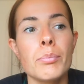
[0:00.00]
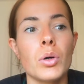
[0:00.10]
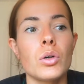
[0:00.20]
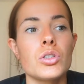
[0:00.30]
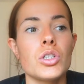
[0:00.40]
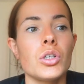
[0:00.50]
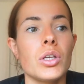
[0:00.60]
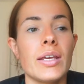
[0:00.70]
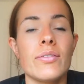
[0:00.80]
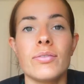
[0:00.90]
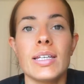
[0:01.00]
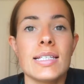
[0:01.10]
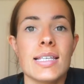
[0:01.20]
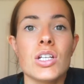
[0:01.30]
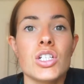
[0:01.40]
but
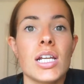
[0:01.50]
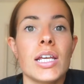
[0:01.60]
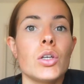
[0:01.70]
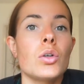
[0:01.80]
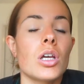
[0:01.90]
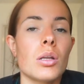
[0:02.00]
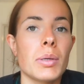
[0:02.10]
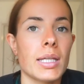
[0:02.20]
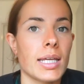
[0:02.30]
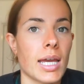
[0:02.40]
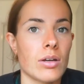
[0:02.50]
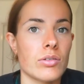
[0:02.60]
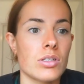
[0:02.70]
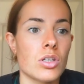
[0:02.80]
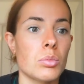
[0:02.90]
essentially you're going to be in a
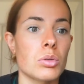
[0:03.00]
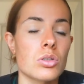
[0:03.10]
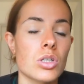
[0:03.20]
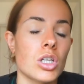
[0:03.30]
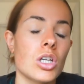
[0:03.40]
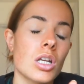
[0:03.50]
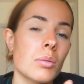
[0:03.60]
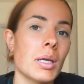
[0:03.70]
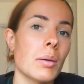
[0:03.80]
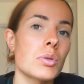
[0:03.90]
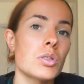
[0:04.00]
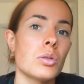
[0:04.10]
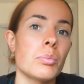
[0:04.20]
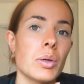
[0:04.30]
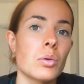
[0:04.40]
calorie surplus so you're going to be able
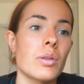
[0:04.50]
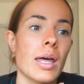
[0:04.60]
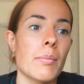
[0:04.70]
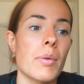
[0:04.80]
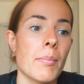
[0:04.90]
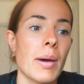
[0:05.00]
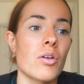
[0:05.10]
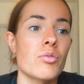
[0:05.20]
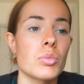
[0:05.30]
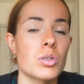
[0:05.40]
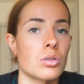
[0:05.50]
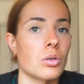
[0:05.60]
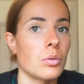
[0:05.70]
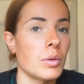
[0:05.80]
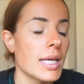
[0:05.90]
to build that amount of
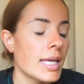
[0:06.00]
muscle